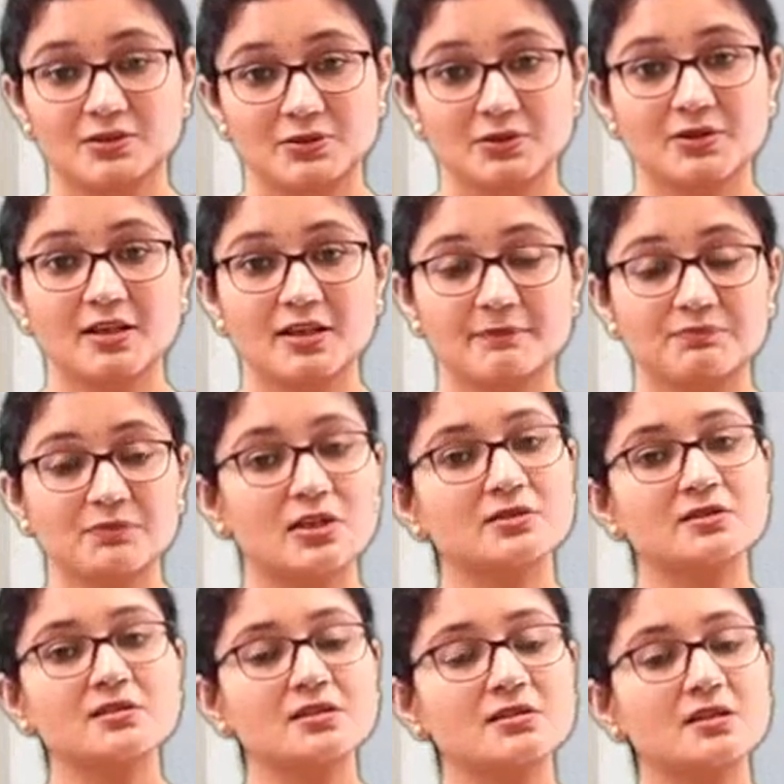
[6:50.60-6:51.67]
Okay, now
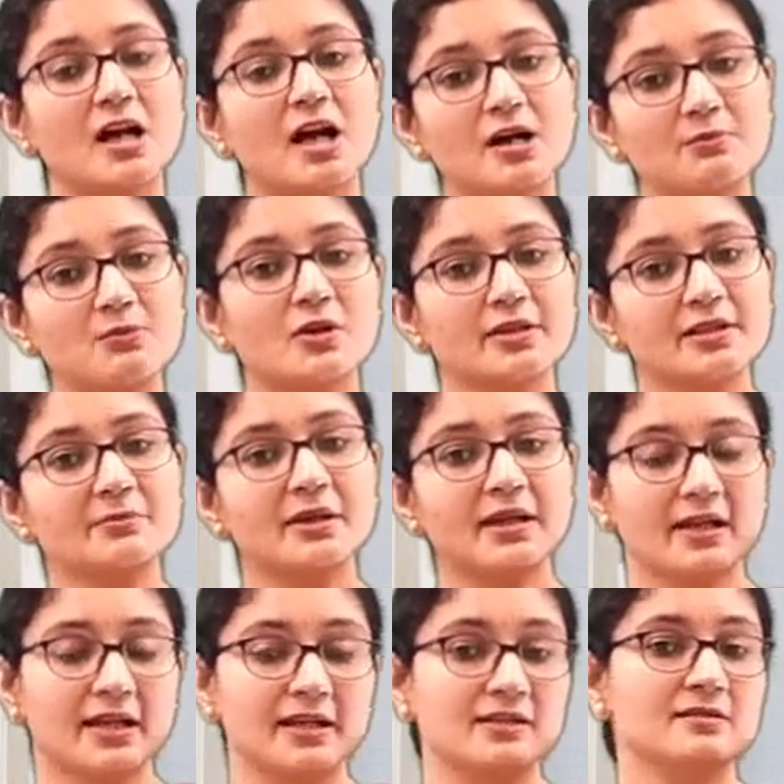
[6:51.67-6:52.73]
this is our body
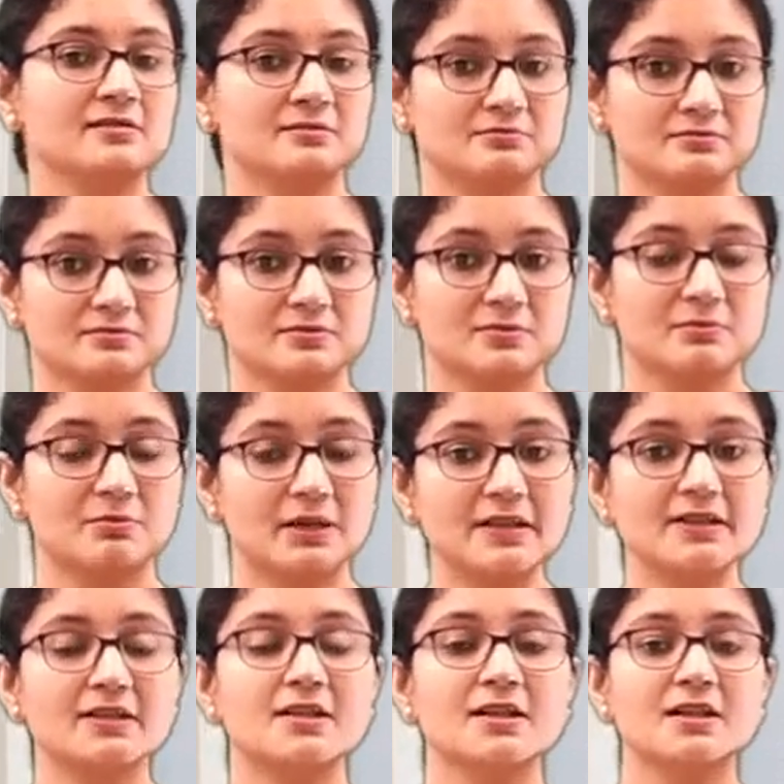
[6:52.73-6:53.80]
mechanism.
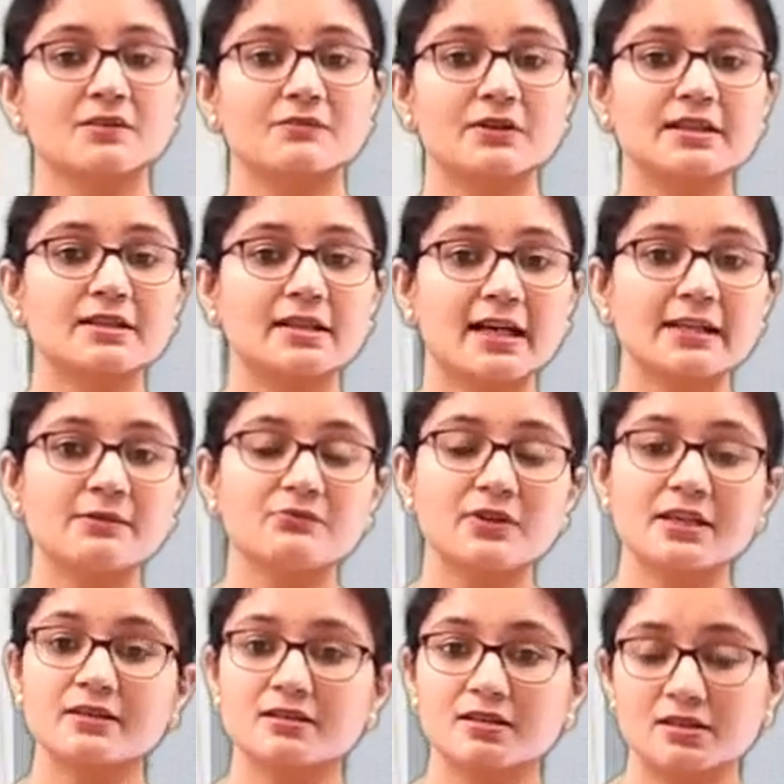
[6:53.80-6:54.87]
But with time,
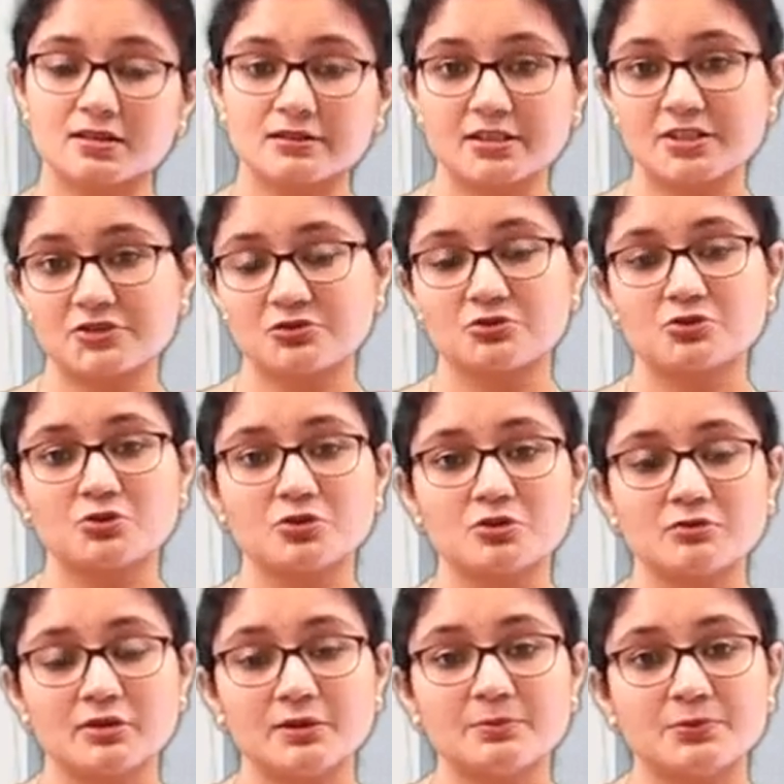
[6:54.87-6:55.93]
when there is
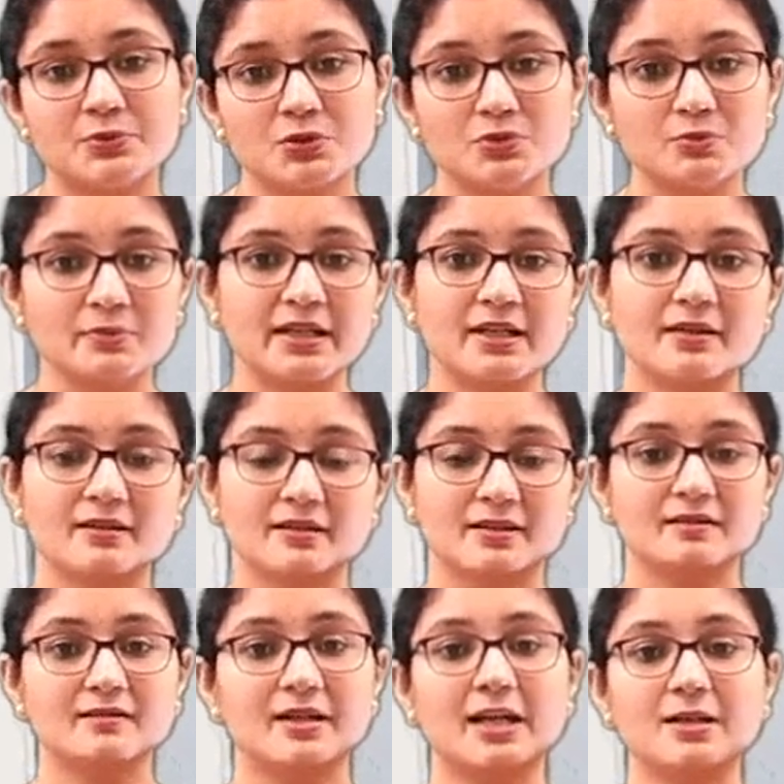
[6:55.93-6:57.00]
no improvement
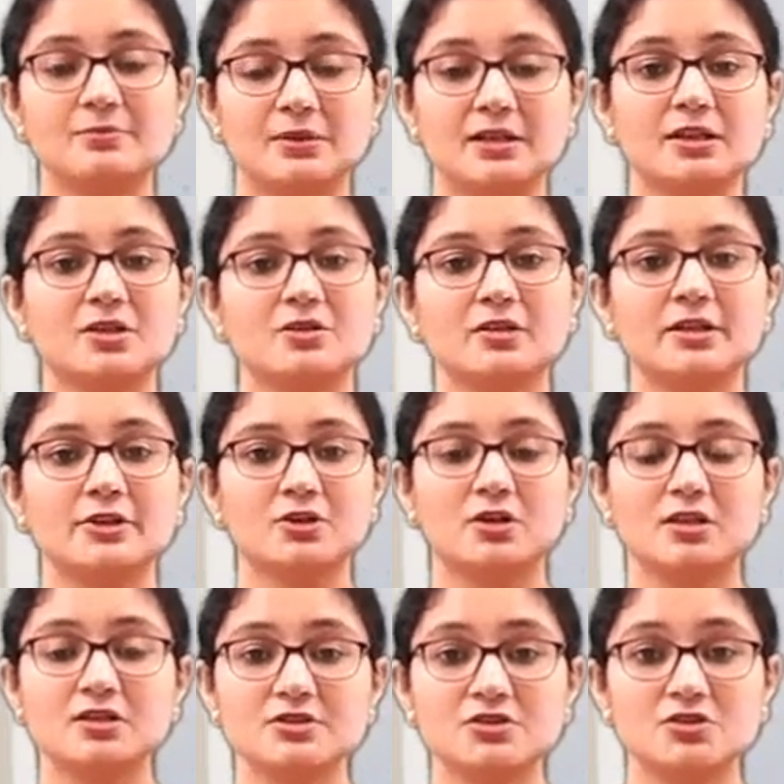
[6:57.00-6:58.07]
in that particular
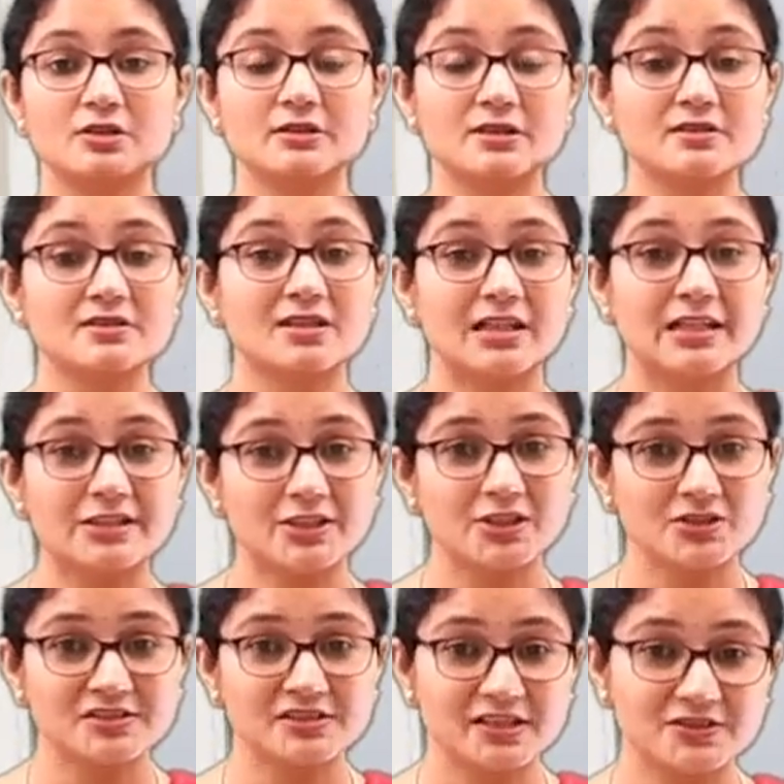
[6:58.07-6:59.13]
etiology, or there is a
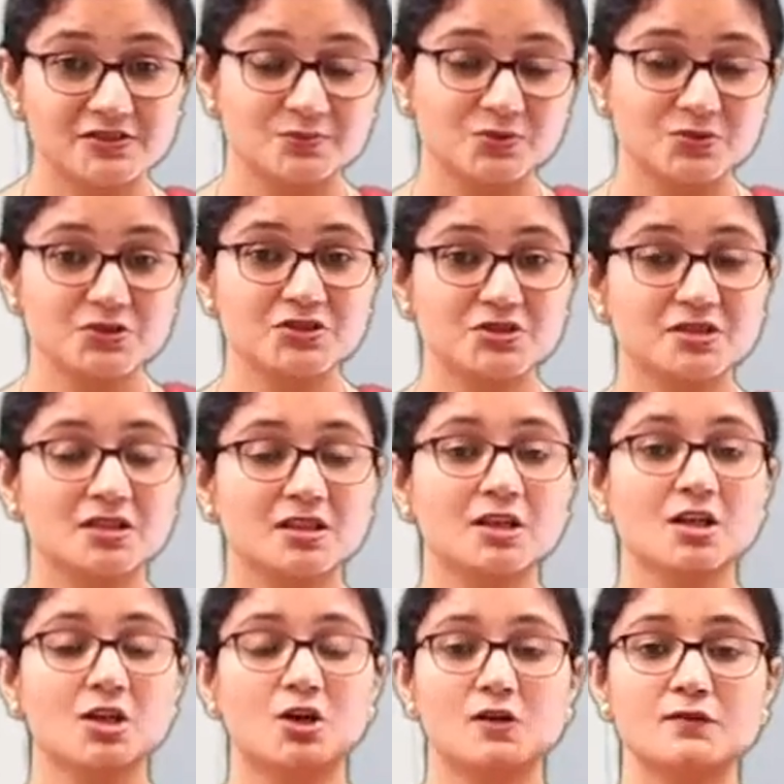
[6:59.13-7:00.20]
continuous exposure
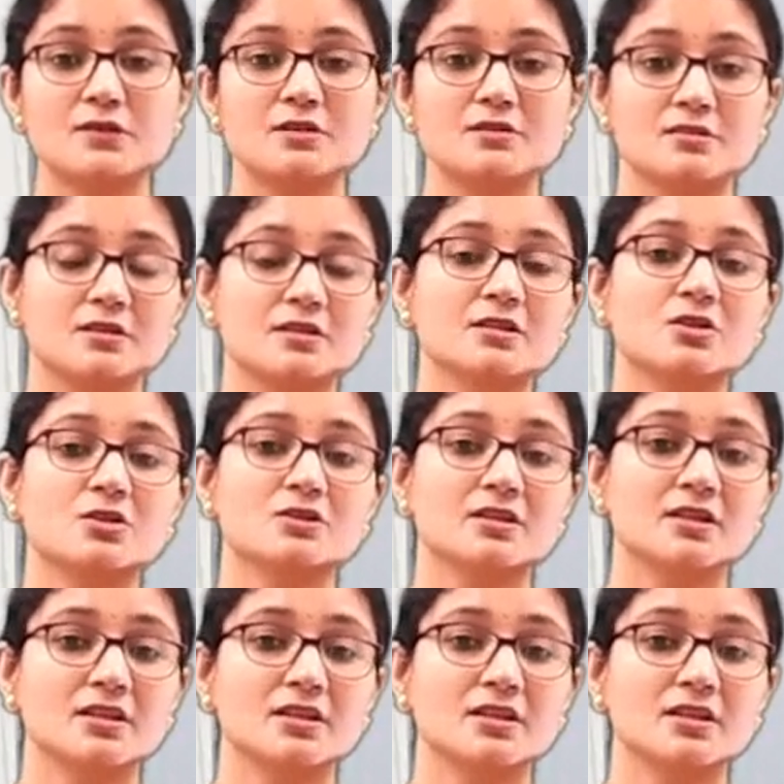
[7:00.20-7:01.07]
of the trigger or the